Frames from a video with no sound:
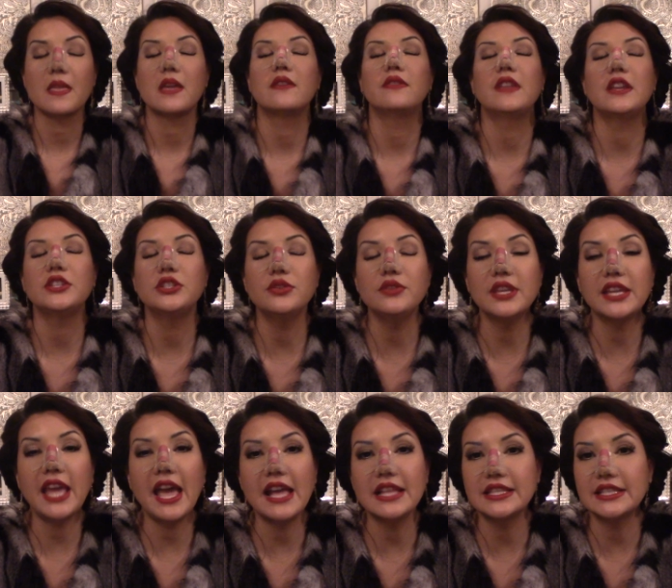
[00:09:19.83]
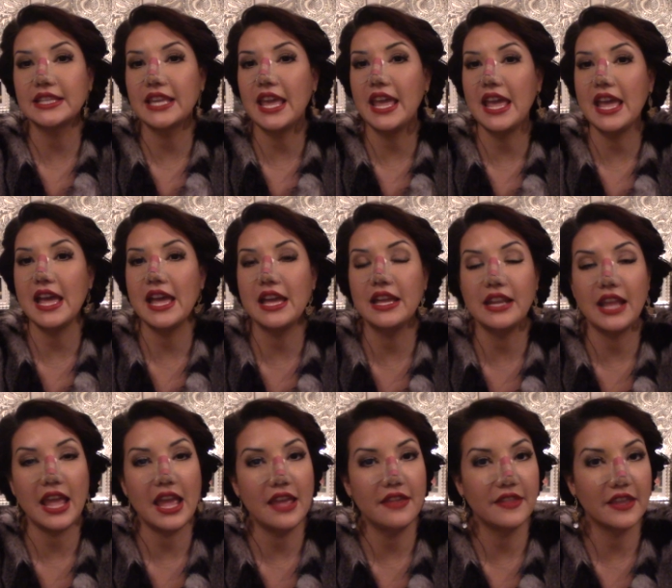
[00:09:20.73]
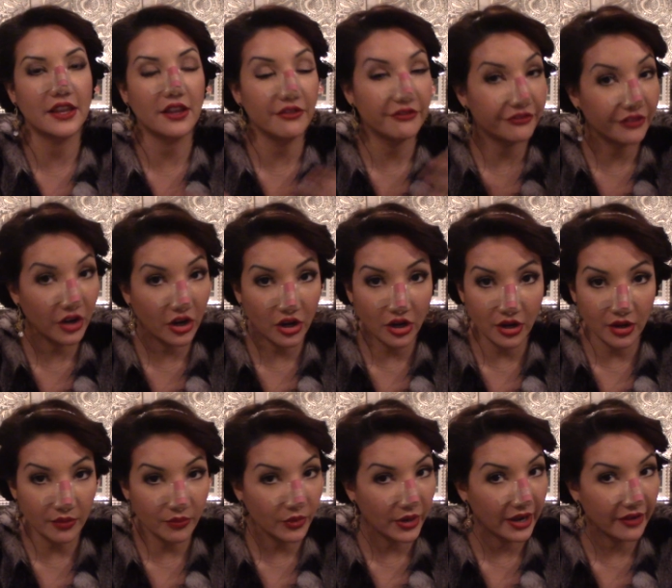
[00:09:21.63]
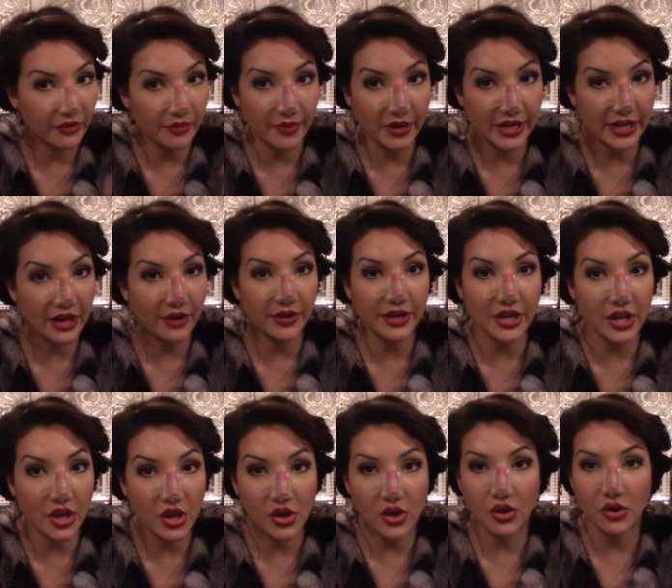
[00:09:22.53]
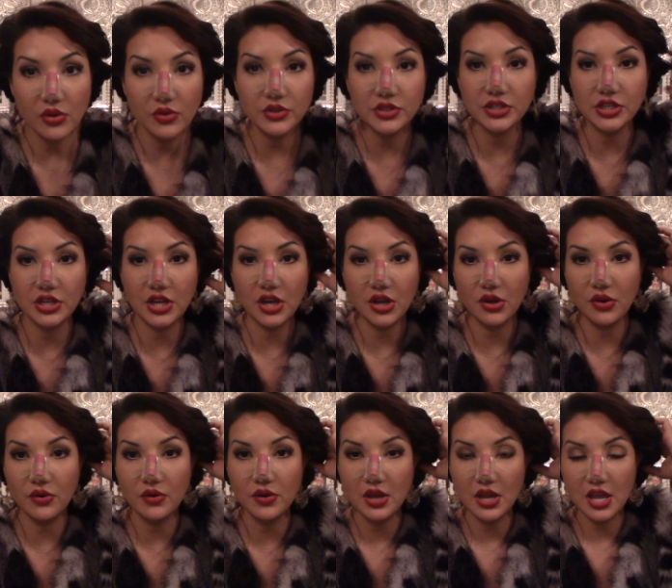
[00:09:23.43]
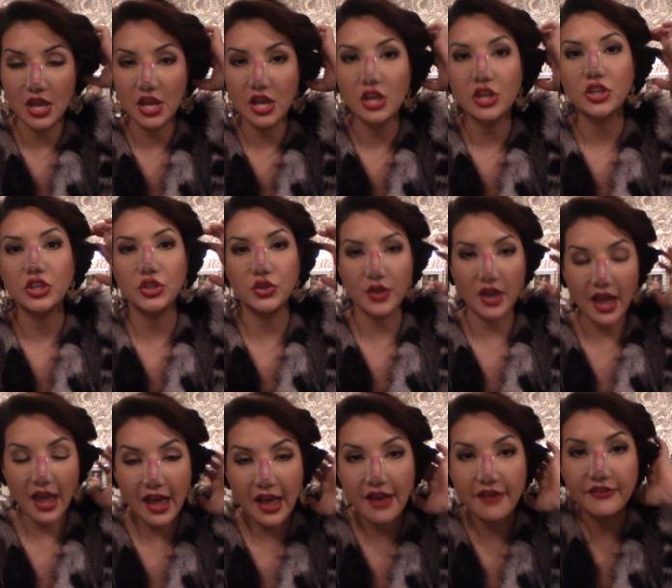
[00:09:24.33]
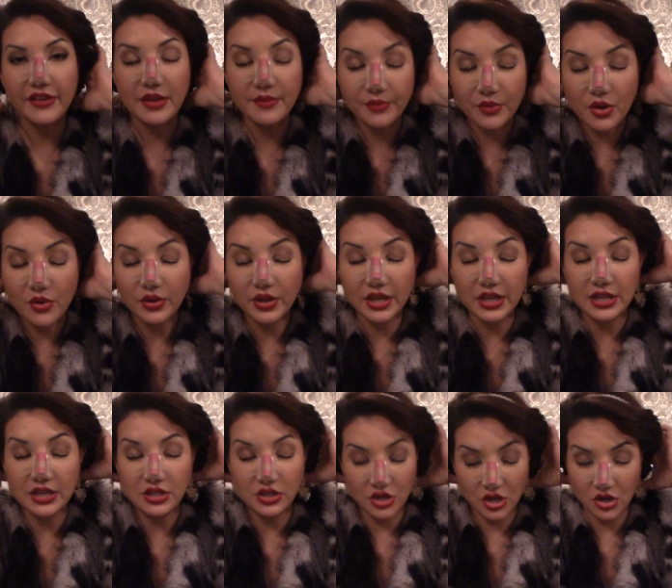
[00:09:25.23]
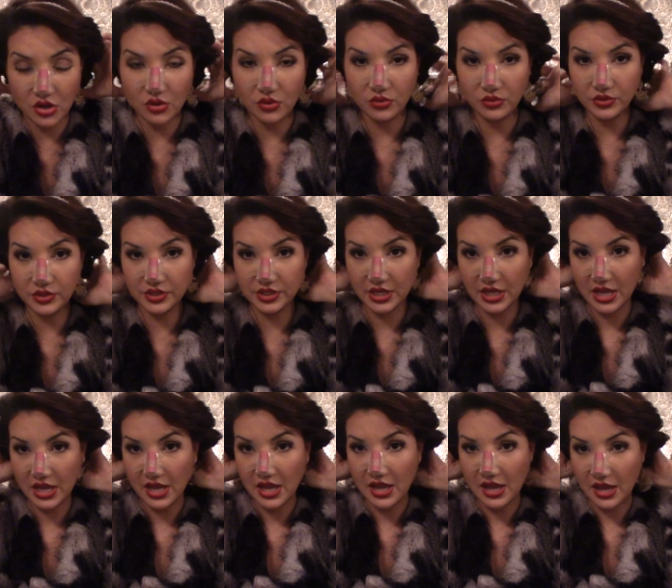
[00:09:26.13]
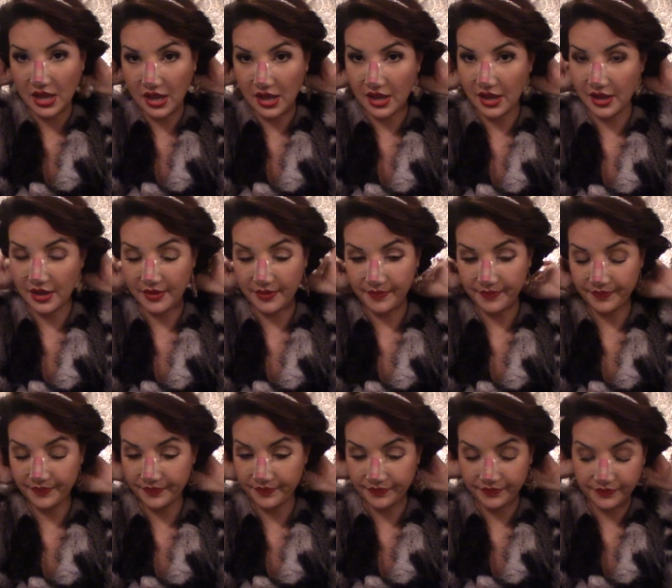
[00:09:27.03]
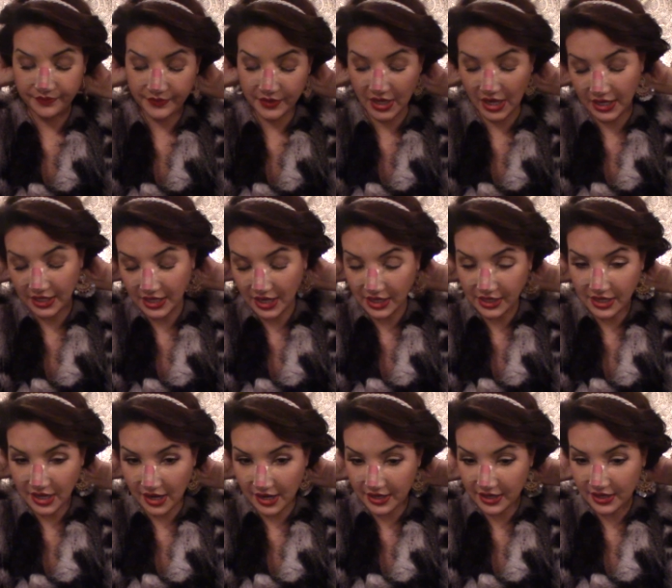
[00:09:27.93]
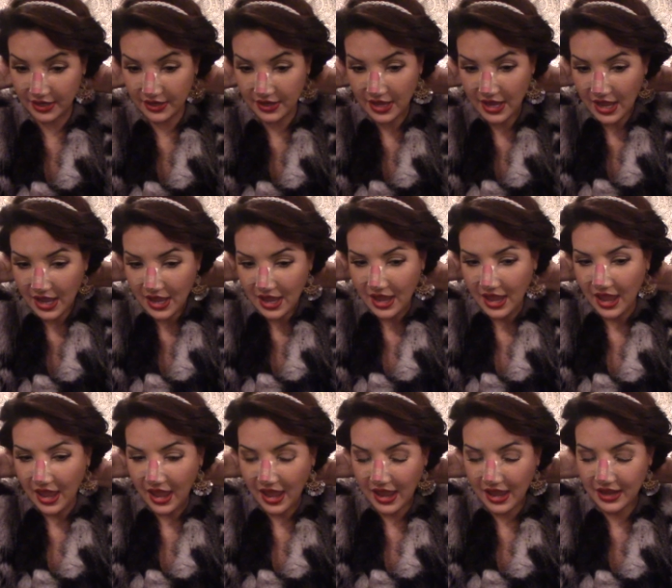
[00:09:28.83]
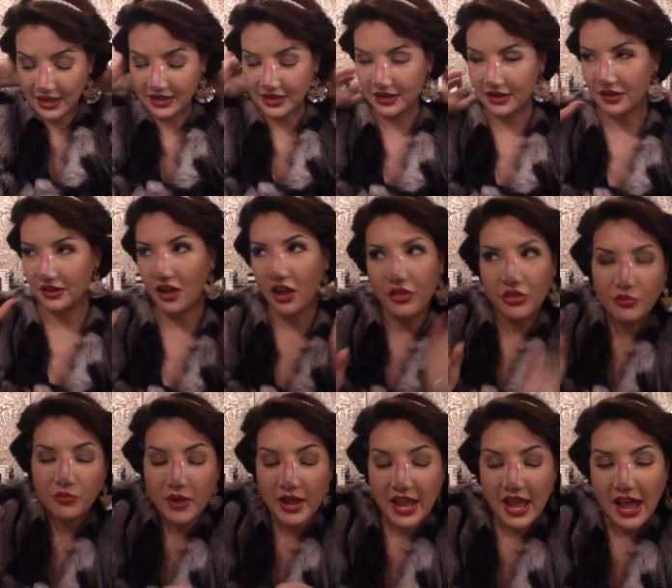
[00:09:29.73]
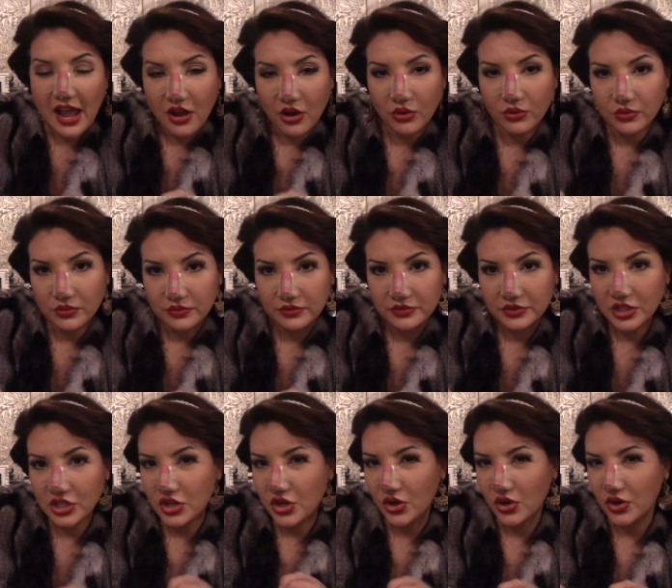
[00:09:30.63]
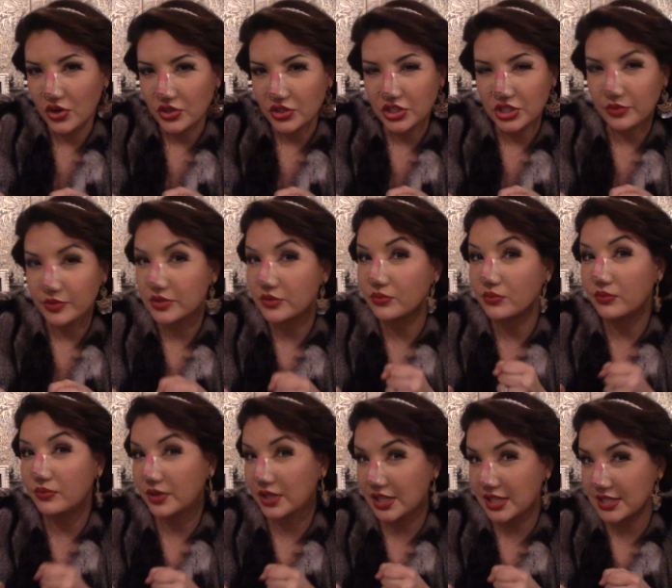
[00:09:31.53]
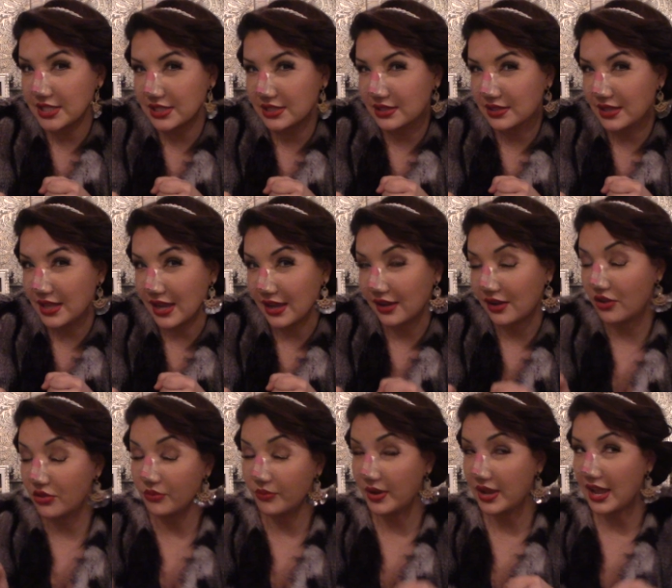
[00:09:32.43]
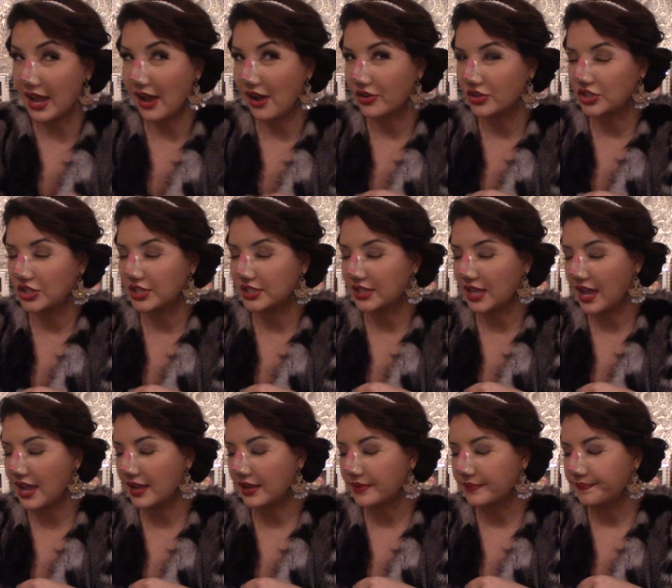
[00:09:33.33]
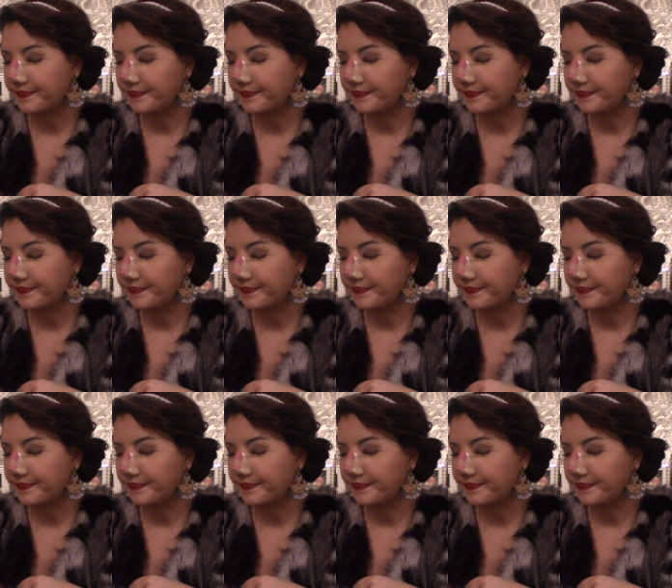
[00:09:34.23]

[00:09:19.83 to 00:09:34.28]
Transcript: they do the CAT scan and they confirm what everybody already knows, you have a broken nose, yada, yada, yada. And on the way out, the nurse, she was really slick. On the way out, she's like,